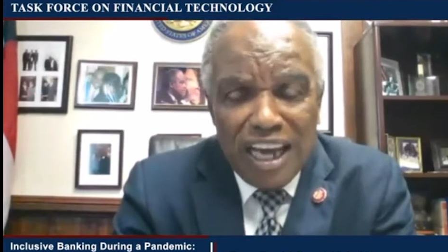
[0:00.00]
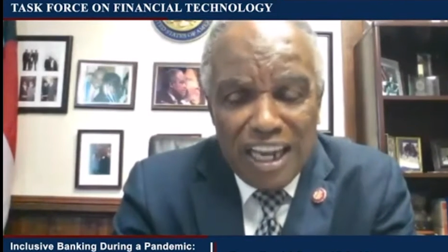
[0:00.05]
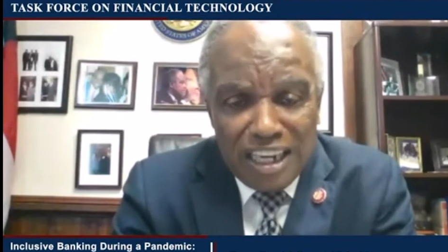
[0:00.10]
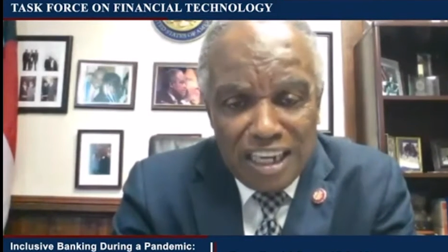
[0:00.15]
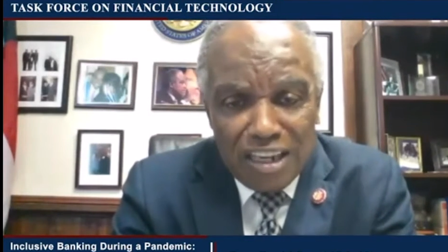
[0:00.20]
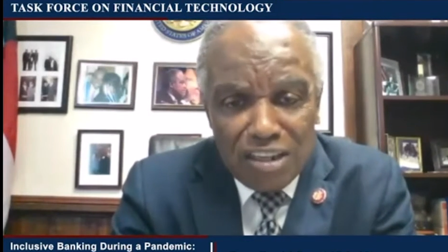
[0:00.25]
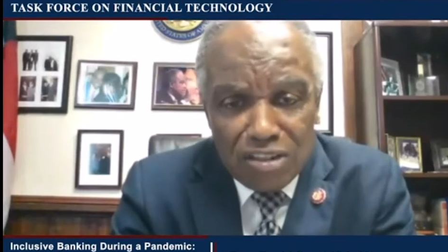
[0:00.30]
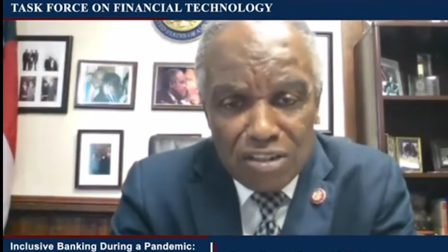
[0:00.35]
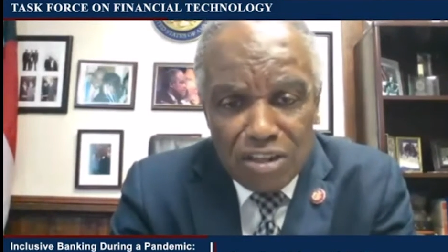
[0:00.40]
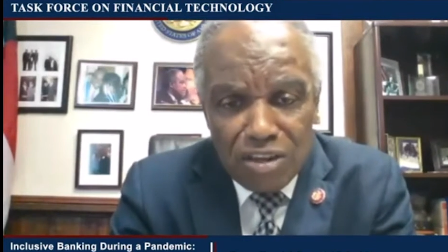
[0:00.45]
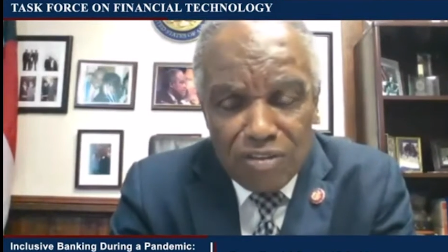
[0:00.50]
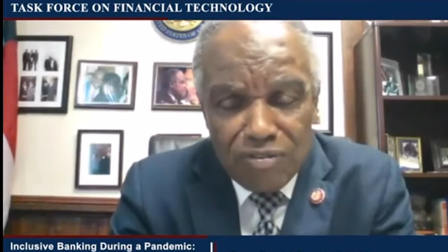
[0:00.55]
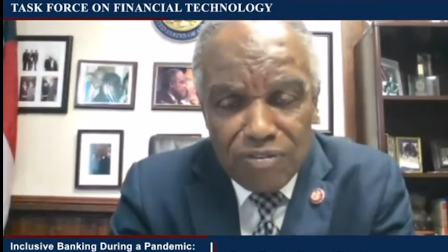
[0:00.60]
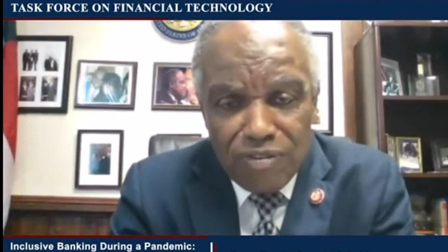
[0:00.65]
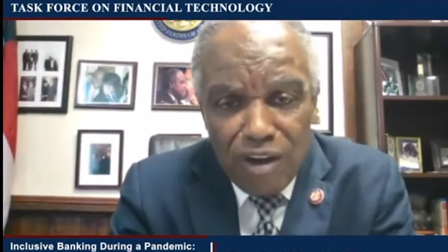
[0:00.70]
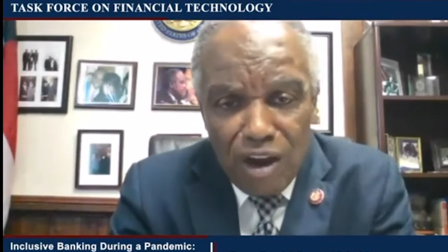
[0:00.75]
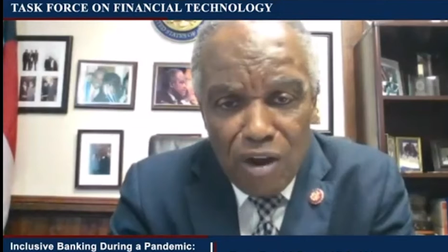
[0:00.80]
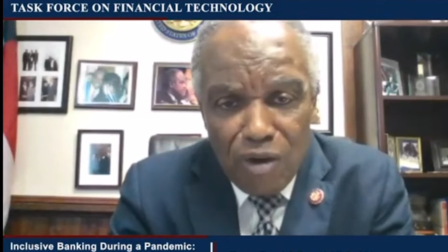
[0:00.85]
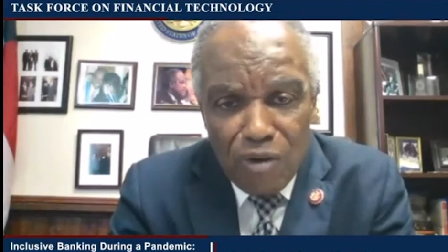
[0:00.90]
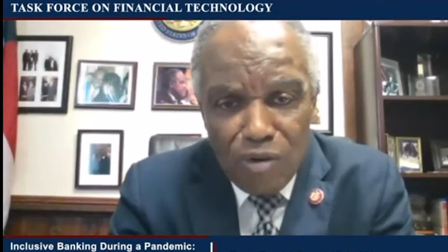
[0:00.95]
and I
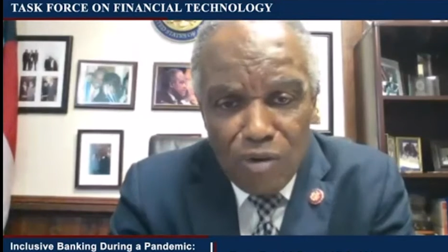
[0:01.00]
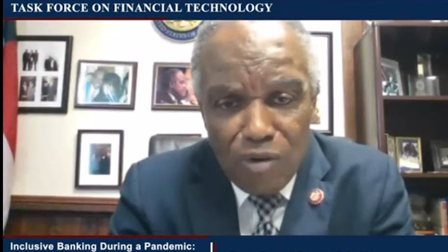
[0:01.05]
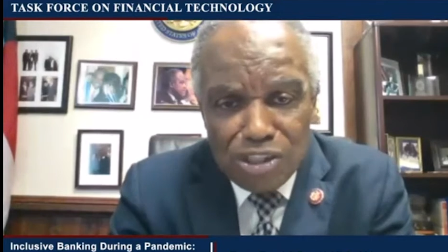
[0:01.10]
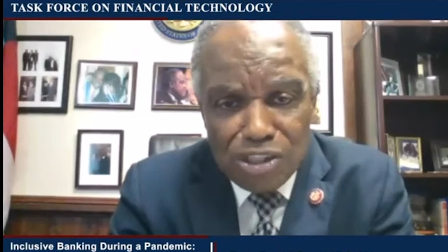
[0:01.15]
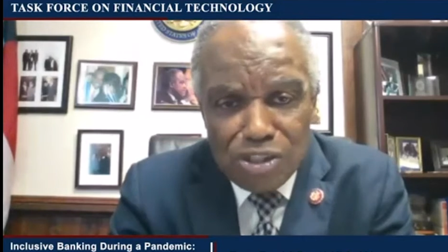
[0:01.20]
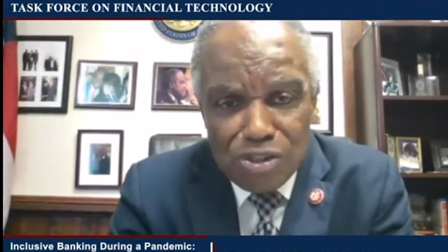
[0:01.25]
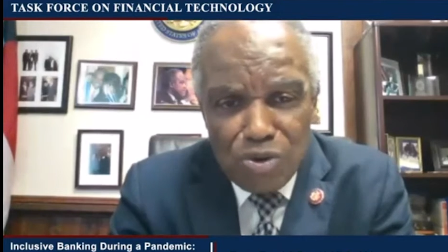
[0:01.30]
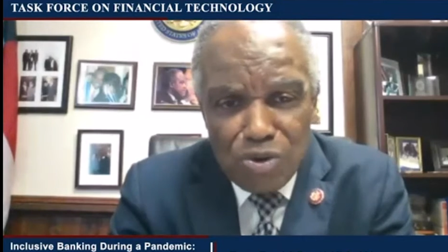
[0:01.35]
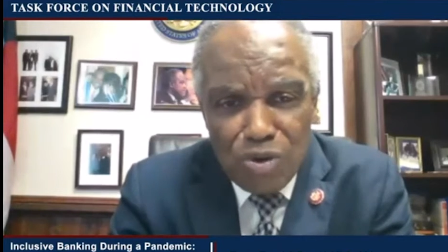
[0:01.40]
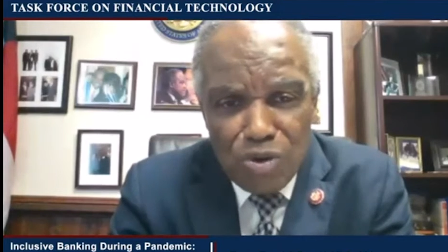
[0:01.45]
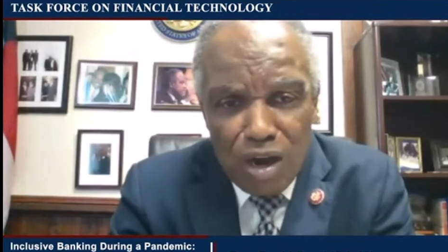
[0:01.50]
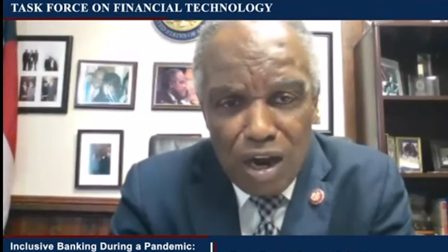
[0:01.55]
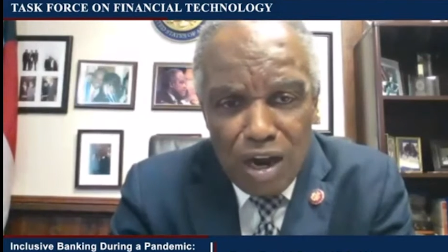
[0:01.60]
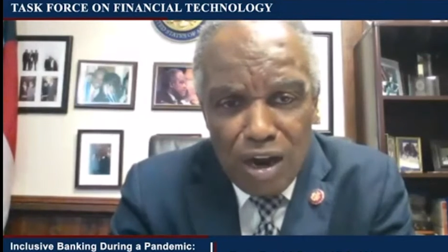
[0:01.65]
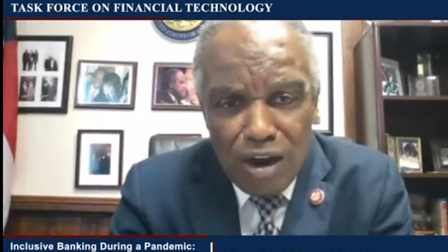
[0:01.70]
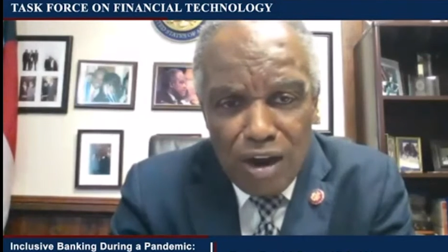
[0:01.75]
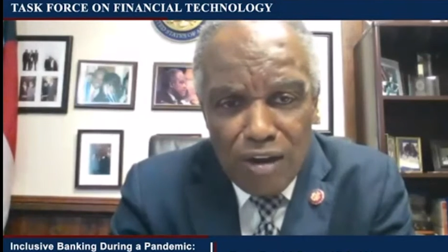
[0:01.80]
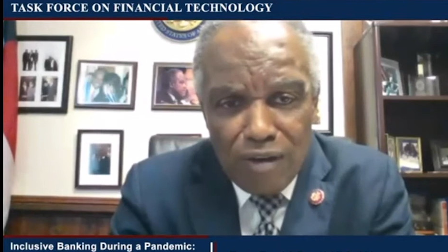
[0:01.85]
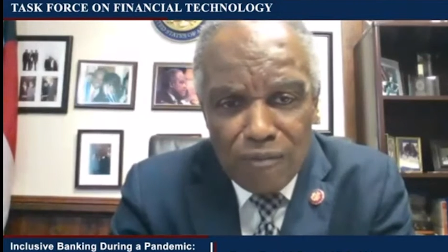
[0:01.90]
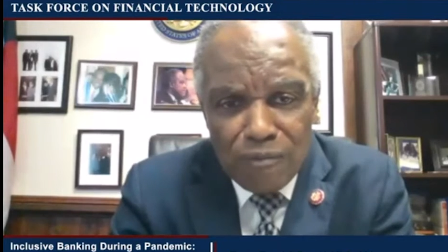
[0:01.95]
look forward to
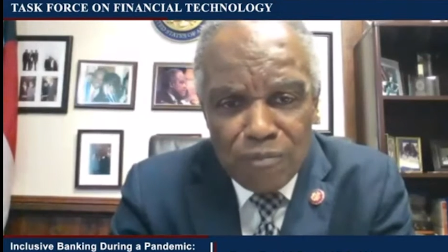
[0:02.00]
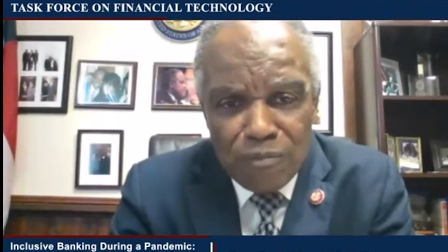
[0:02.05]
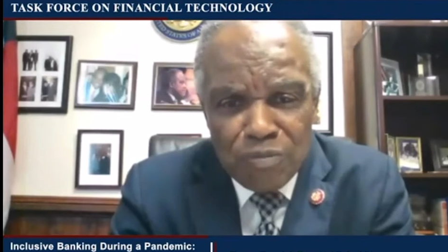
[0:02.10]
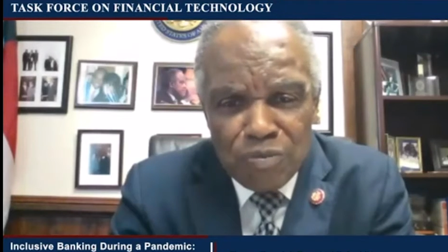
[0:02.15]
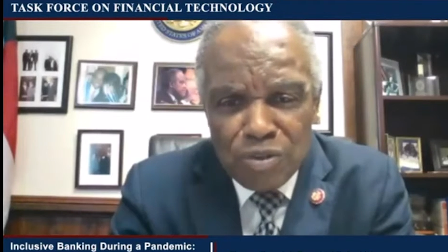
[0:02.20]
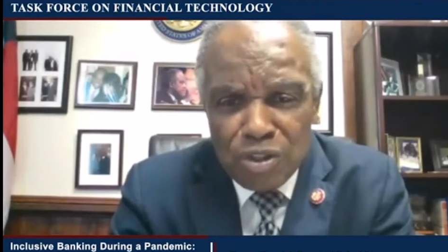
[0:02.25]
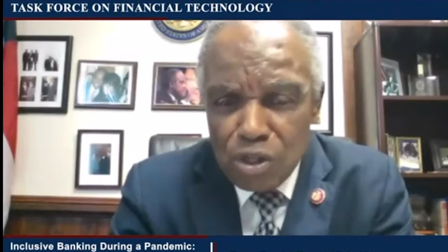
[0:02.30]
our